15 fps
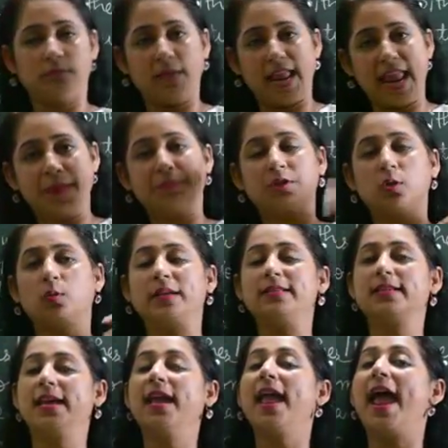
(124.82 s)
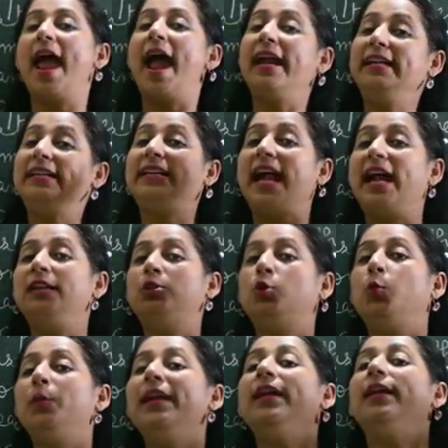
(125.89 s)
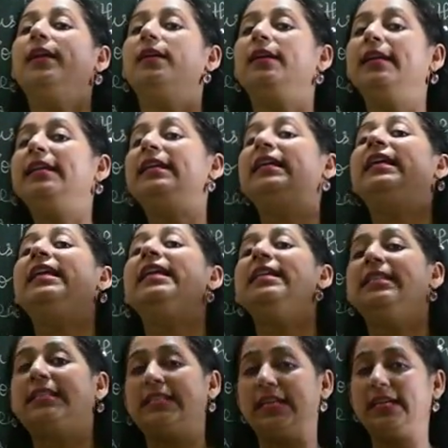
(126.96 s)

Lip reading: apes, you can say, and it had to be increased.